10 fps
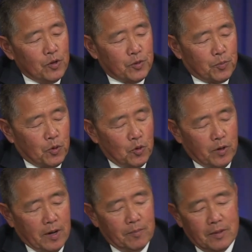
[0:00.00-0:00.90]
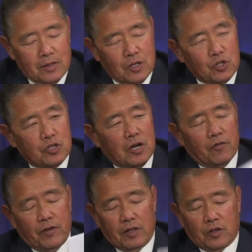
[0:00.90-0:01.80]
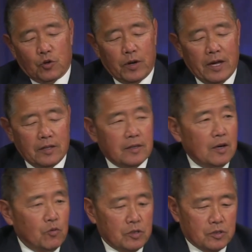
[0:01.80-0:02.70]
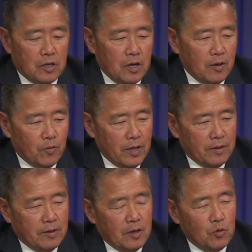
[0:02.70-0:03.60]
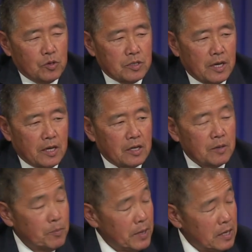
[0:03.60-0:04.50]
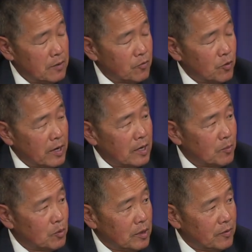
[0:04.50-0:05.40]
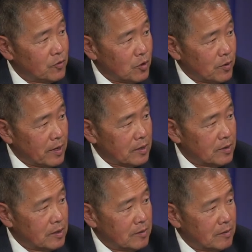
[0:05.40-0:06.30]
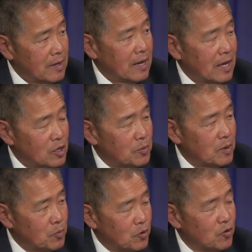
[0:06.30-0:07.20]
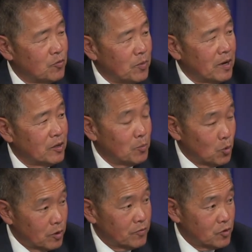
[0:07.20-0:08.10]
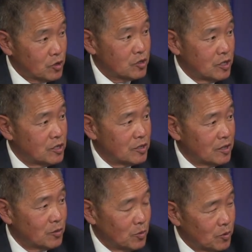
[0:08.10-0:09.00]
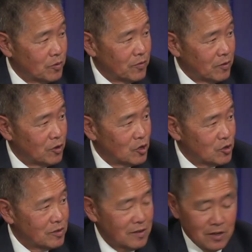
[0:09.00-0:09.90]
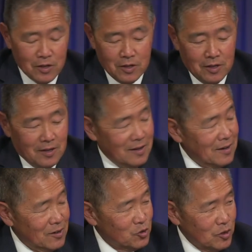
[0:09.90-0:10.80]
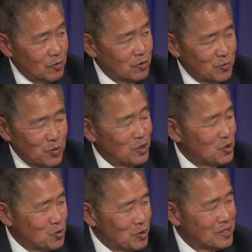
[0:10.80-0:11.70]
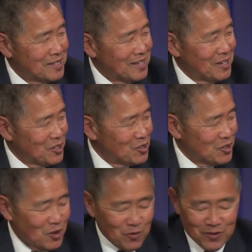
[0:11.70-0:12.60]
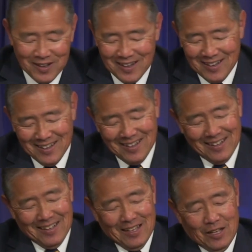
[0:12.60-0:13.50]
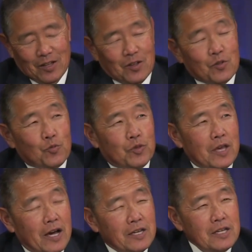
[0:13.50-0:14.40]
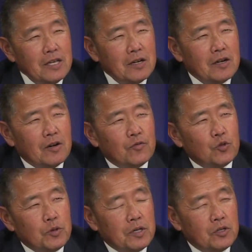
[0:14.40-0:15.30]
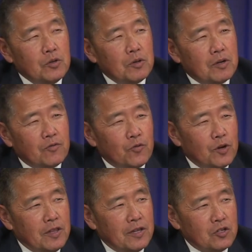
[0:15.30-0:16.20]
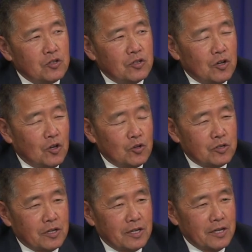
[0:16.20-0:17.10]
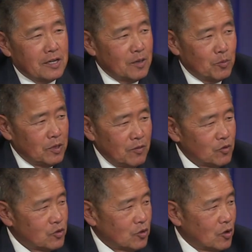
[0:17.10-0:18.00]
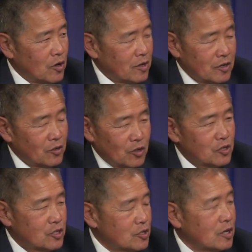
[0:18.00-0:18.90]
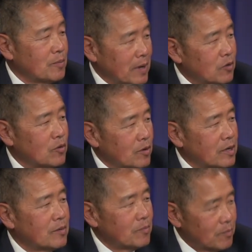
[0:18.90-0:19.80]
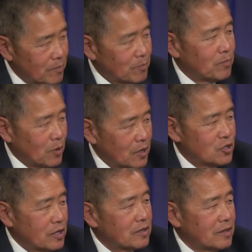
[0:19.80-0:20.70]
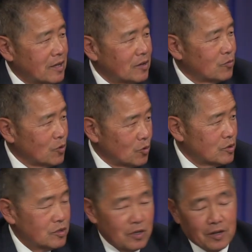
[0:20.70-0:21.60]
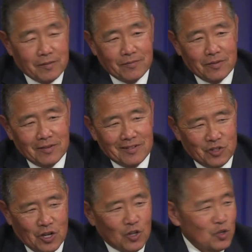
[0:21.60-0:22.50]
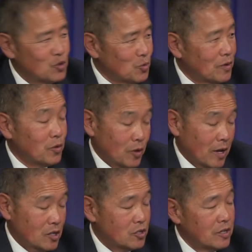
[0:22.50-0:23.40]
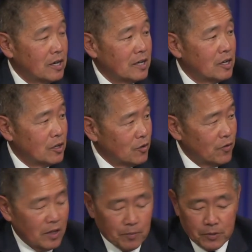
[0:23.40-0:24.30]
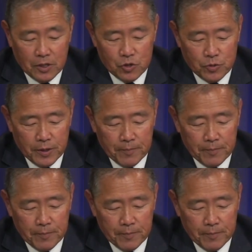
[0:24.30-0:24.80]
with the program in itself and the grant that was uh, written, it was a competitive grant, I believe, correct? Yes. That had to be approved by the Board of Trustees at the Rotary Foundation. That's correct. Uh, so that was pretty stringent in itself. The idea of doing two hundred forty thousand dollars, again, I believe it's the long, largest uh, microcredit project that Rotary's uh, challenged with or has done in a developed country.